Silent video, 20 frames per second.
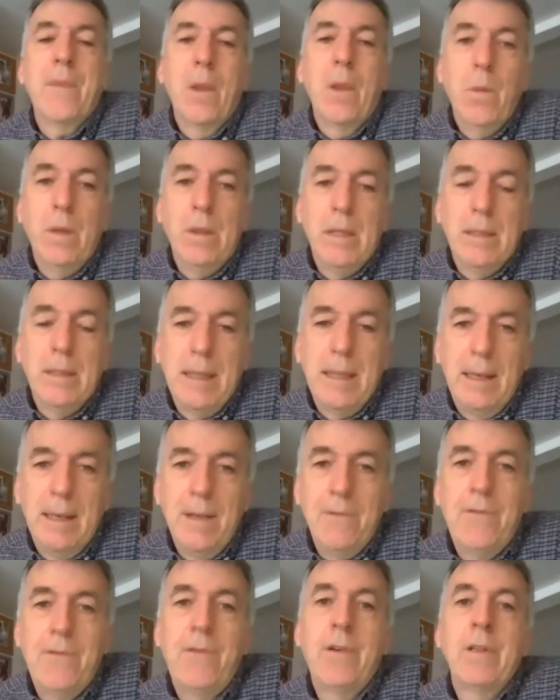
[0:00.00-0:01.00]
with the
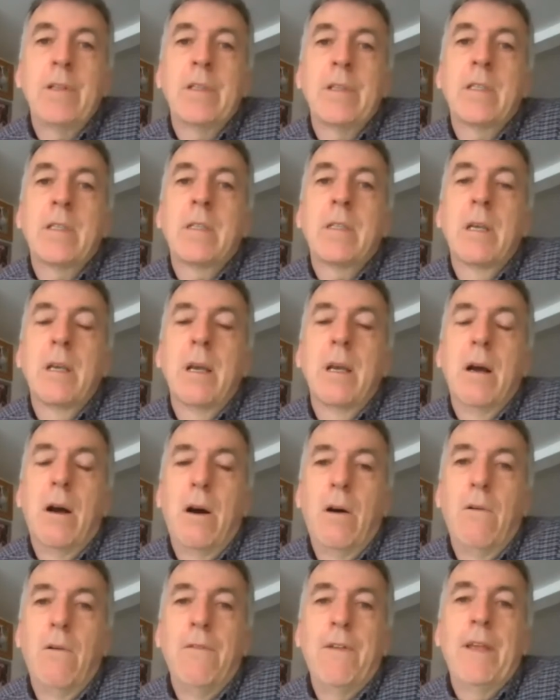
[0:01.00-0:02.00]
deliverance
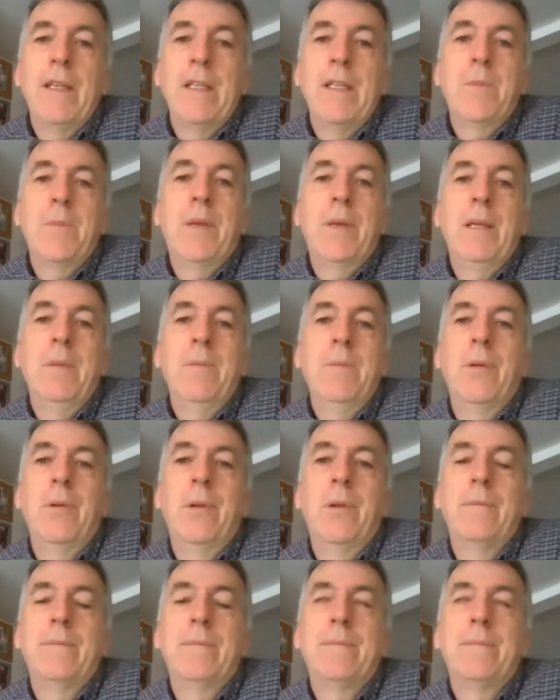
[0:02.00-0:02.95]
of his people.